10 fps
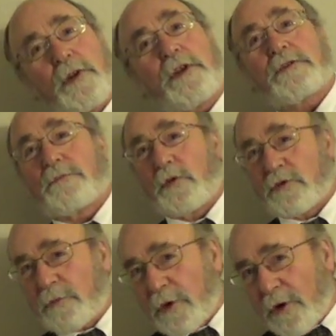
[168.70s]
We're not supposed
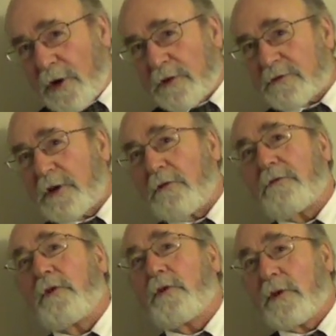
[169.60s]
to be on our cell
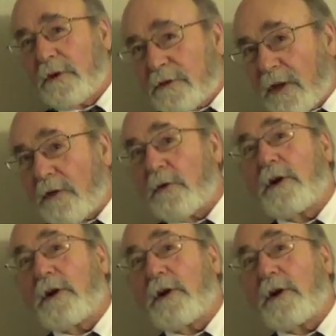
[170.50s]
phone, etc.